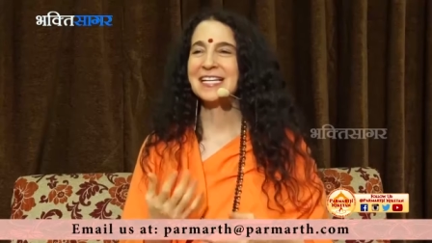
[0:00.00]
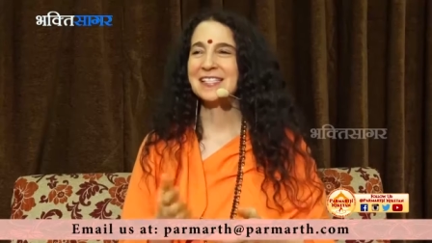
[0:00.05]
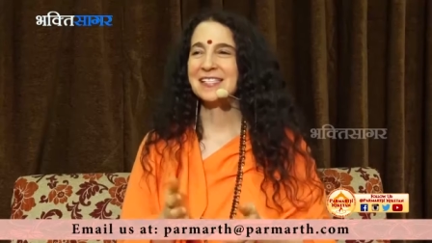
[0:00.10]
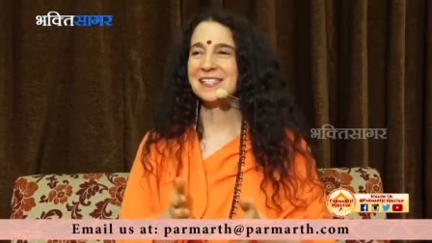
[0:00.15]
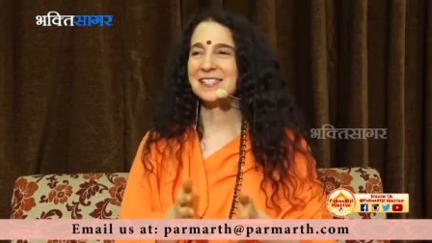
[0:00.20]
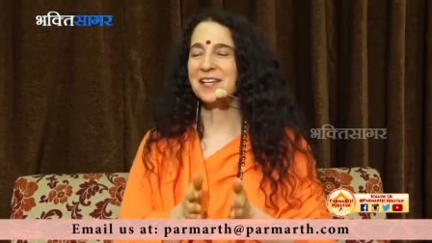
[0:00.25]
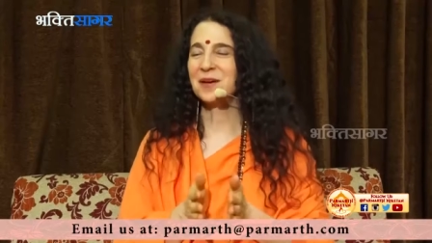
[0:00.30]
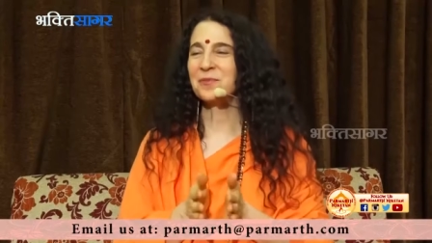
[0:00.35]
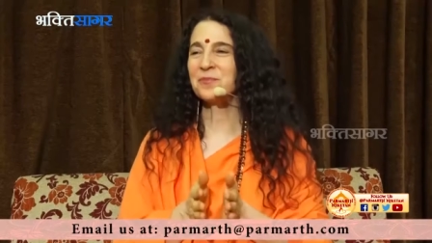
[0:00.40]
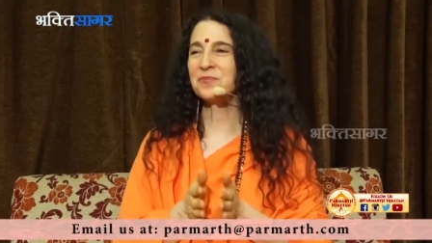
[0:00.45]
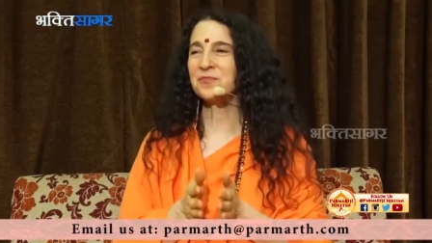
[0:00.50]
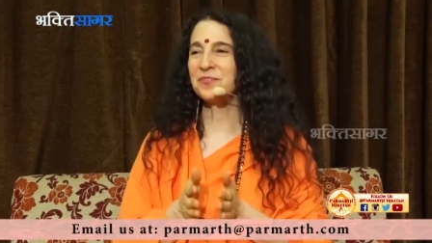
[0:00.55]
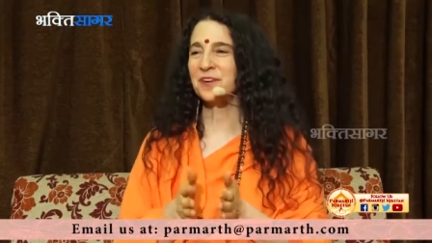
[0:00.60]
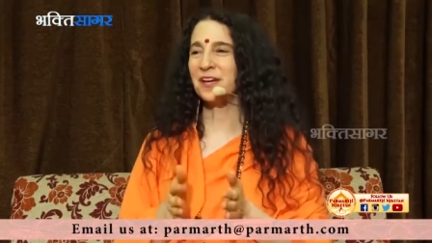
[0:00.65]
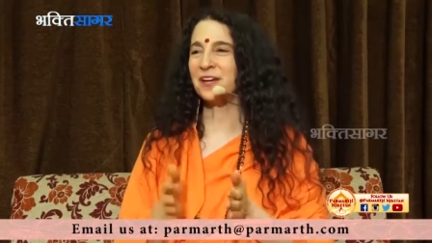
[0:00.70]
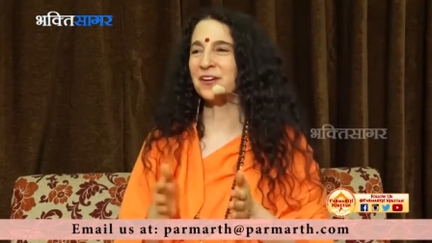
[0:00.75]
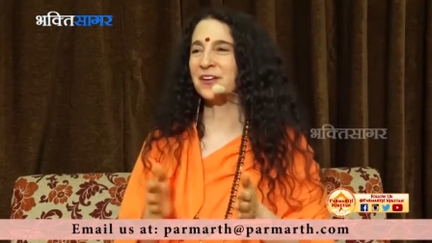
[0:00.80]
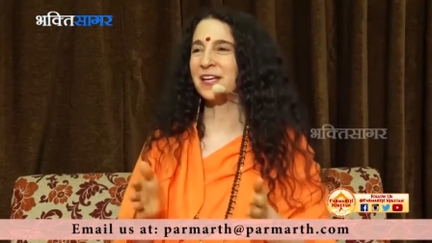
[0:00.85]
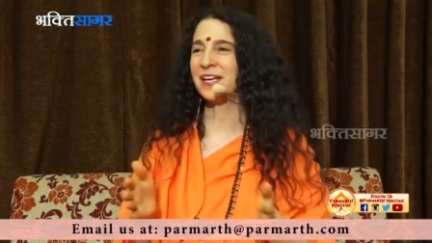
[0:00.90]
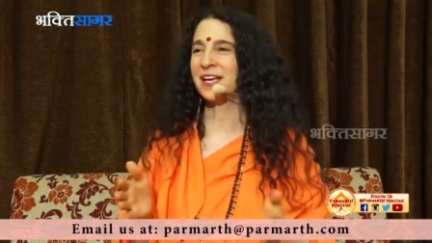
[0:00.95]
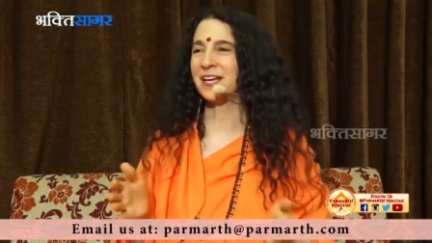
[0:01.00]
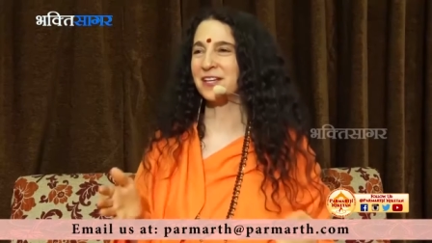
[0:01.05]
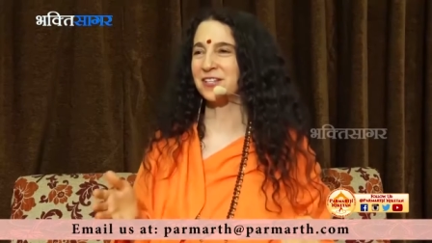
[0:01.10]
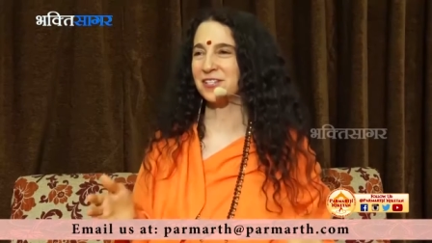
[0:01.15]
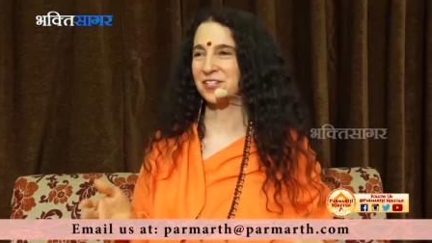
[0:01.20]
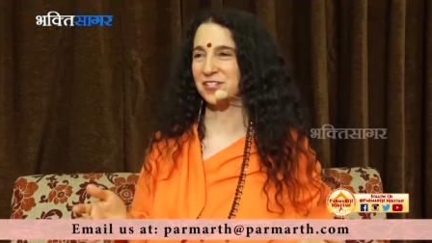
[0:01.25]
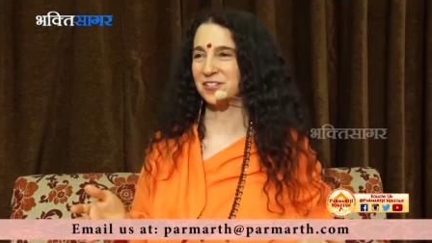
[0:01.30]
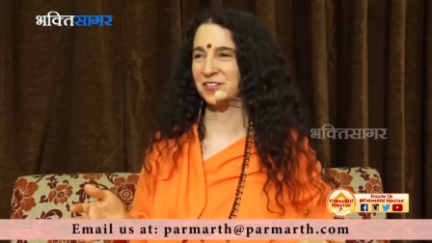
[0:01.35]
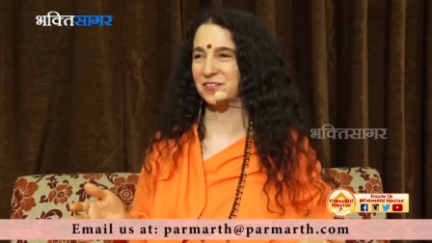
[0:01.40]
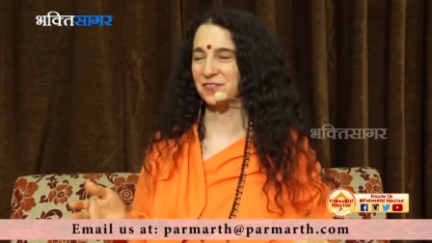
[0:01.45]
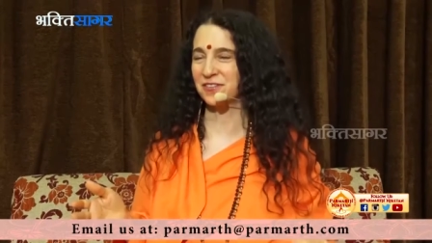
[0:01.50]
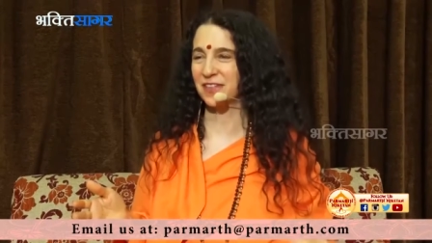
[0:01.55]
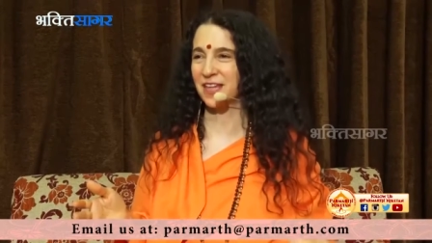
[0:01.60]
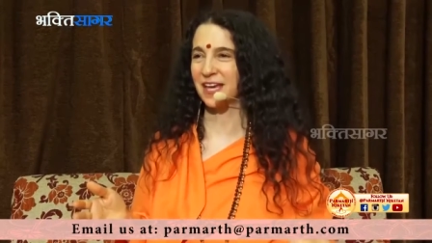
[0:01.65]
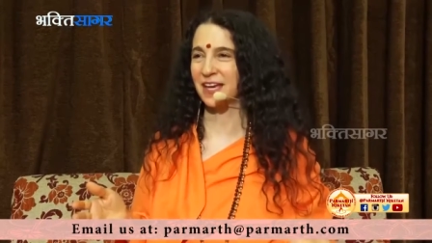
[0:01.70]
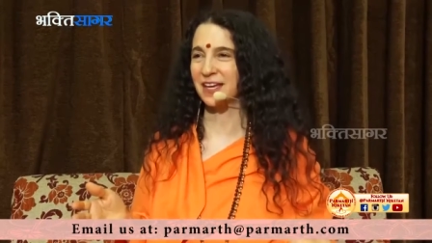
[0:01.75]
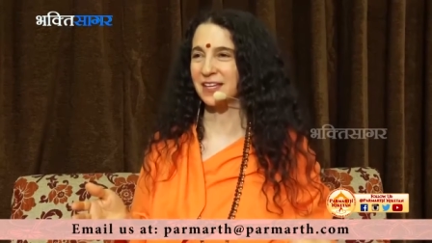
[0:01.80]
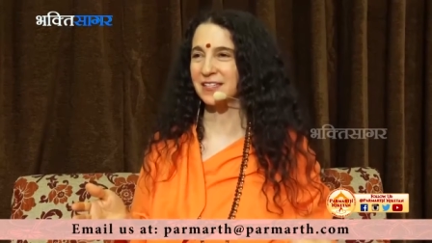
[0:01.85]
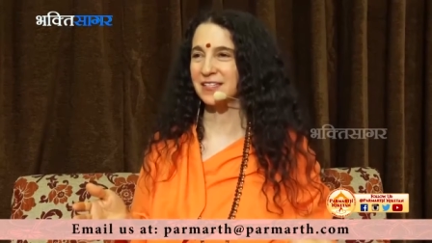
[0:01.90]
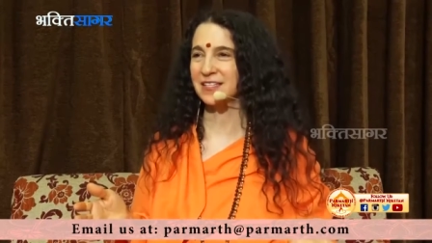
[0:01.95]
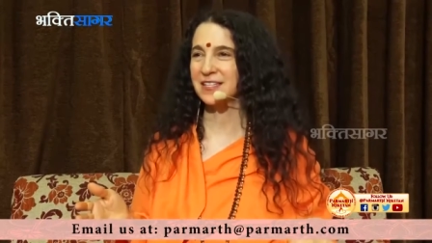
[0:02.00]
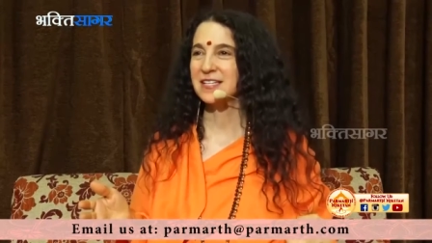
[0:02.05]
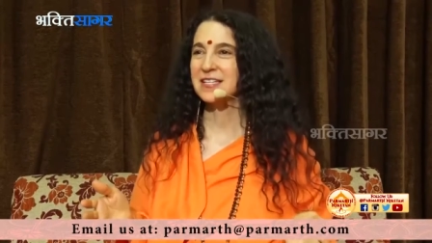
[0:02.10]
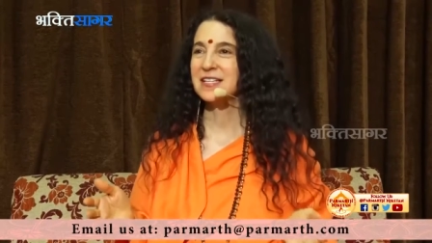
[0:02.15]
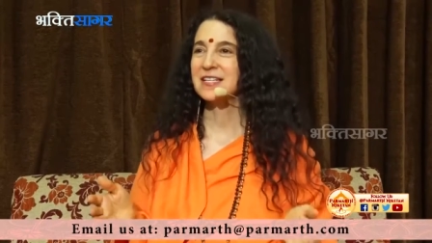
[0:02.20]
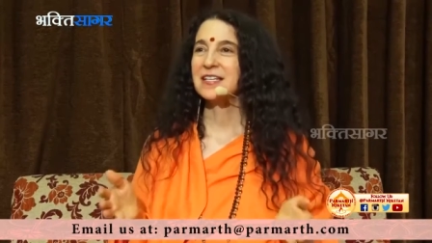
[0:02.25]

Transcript: some variation of that.